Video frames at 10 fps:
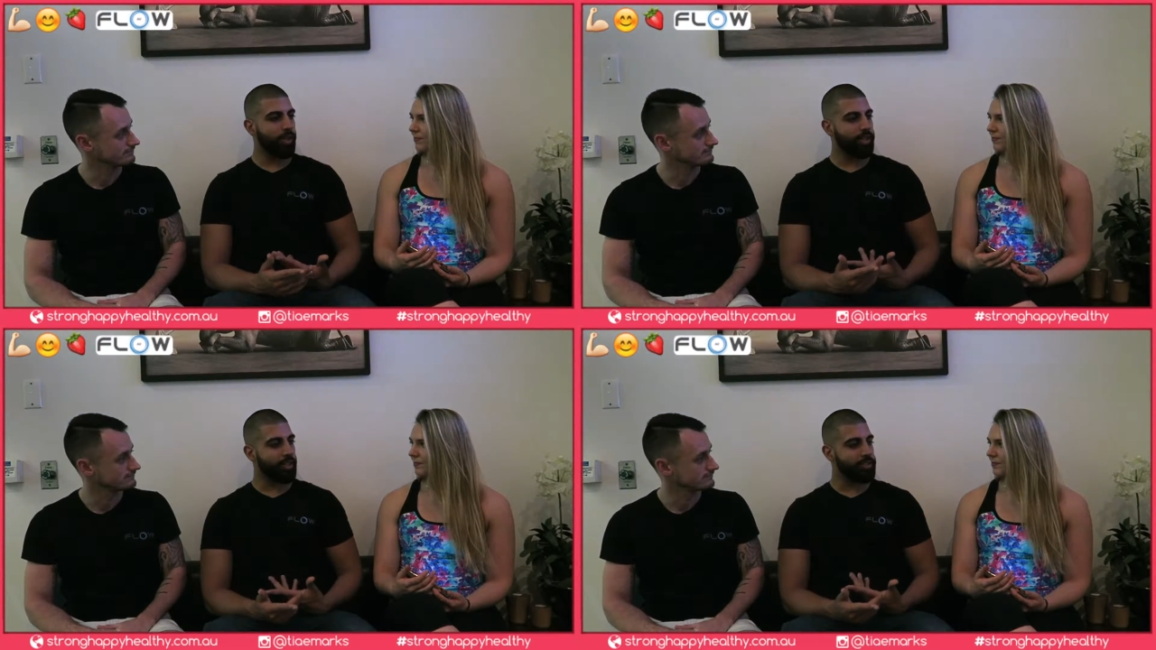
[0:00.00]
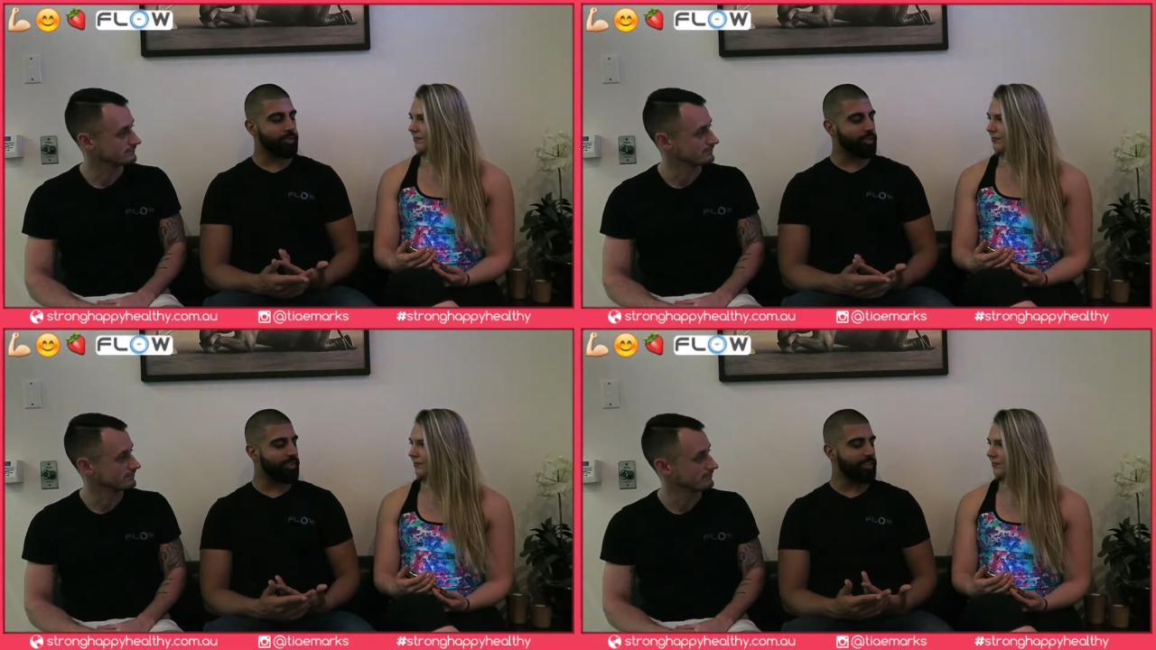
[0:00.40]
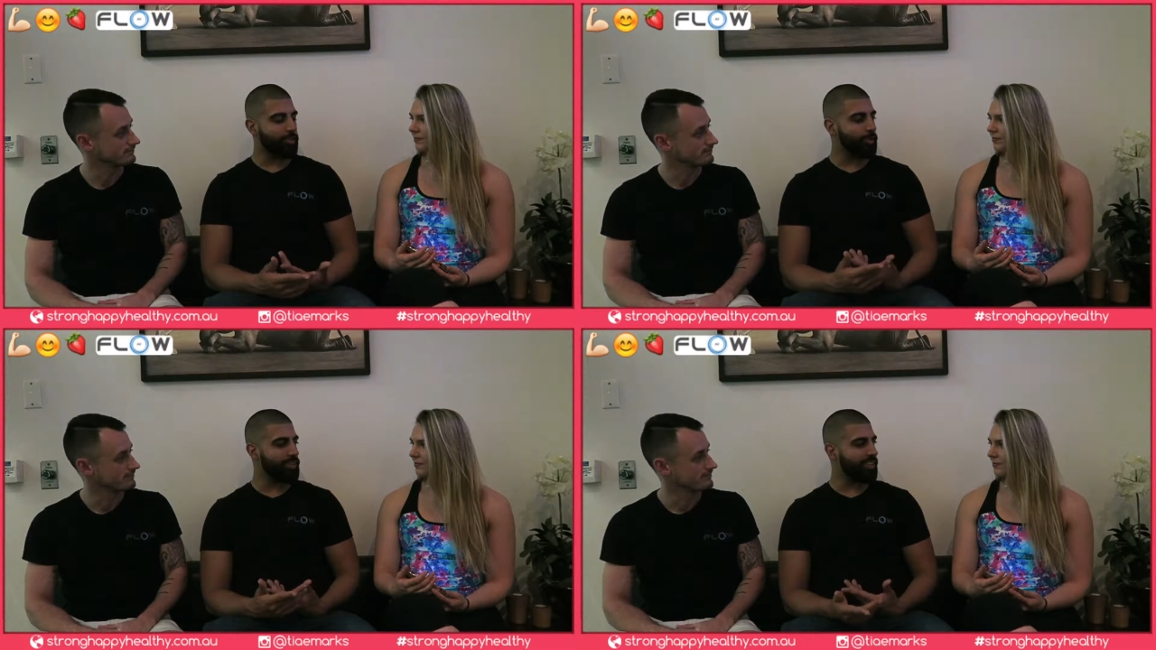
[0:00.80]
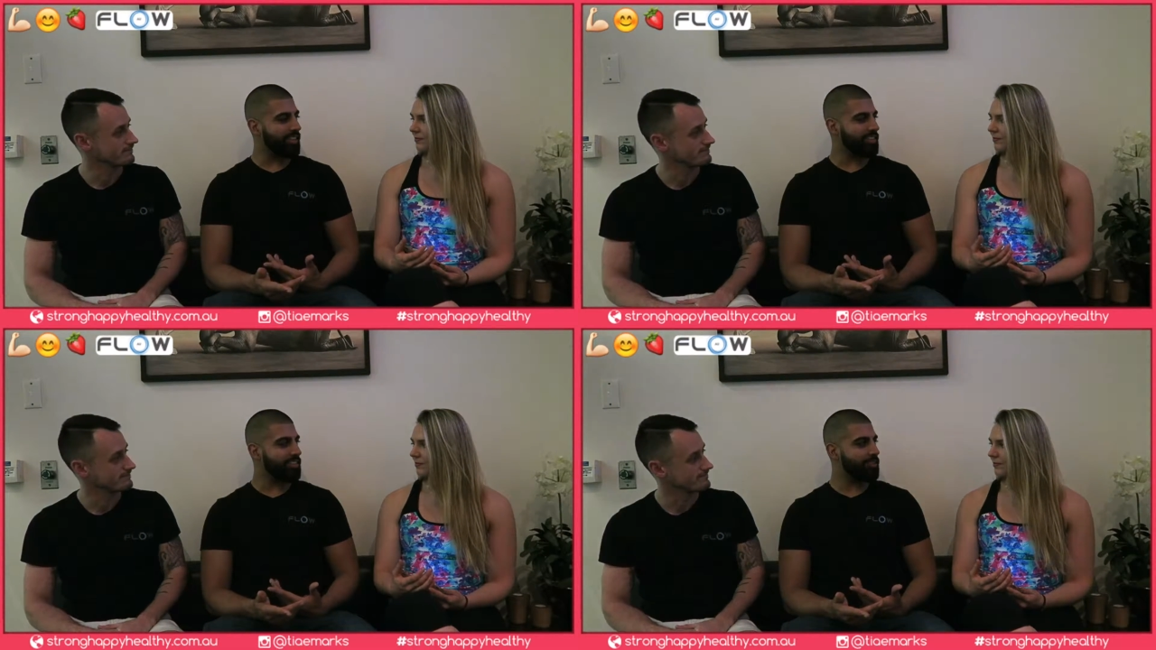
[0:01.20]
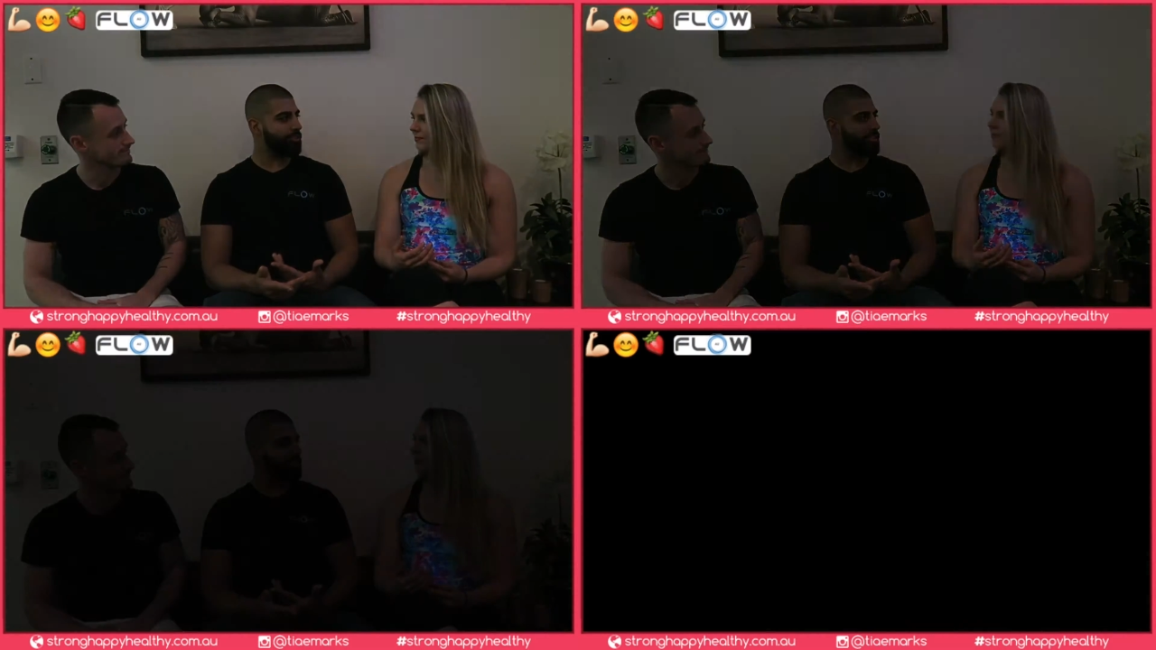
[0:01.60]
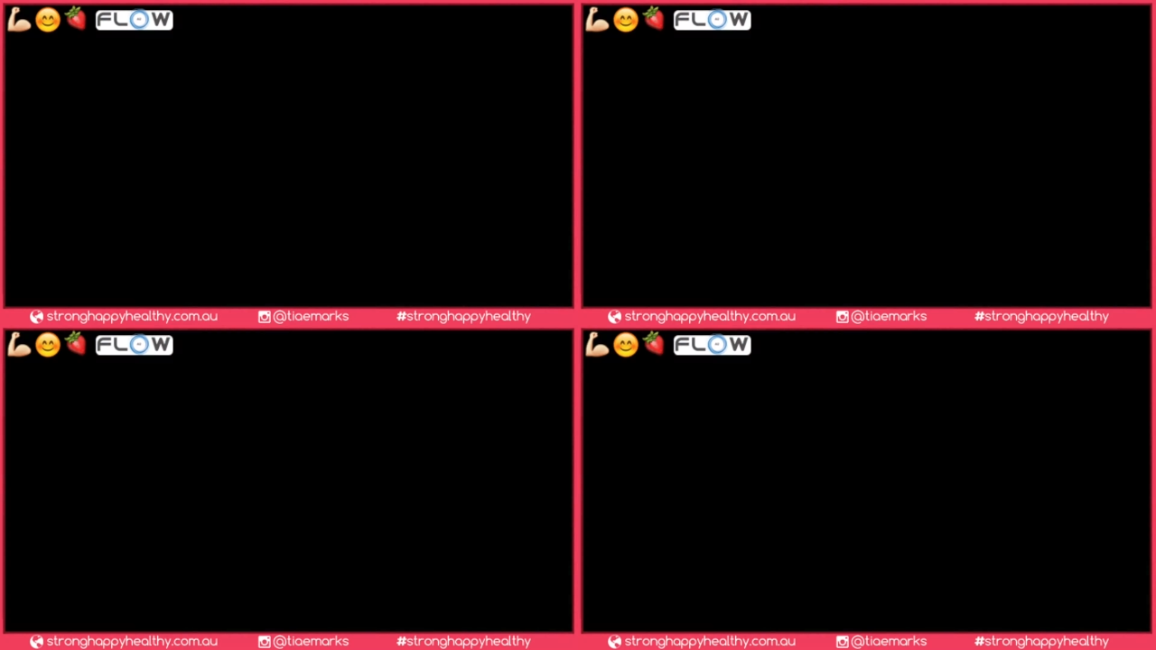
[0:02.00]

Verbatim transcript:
Speaker 1: what goes on in everyone's head is different.